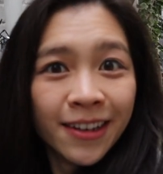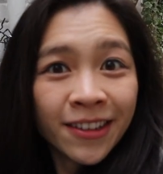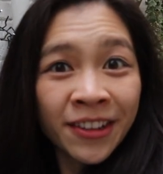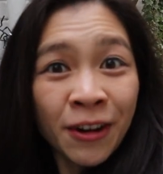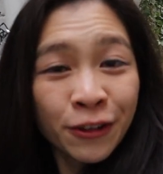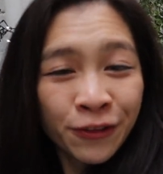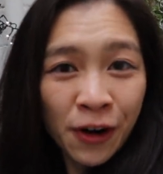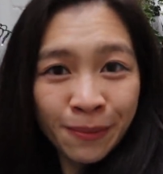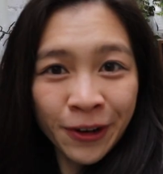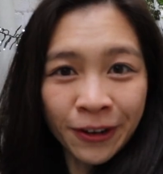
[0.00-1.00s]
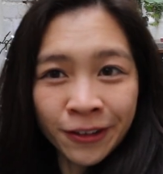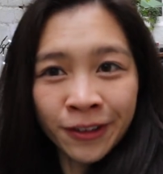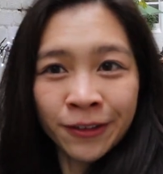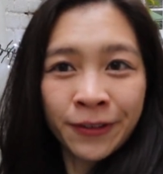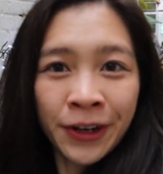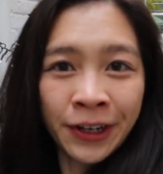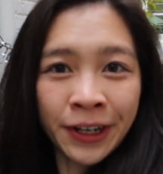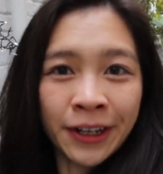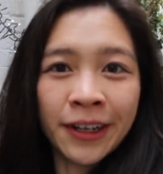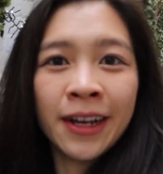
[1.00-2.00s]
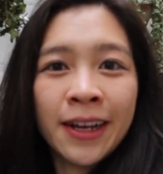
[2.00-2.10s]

So that was Farm Girls. It's very good.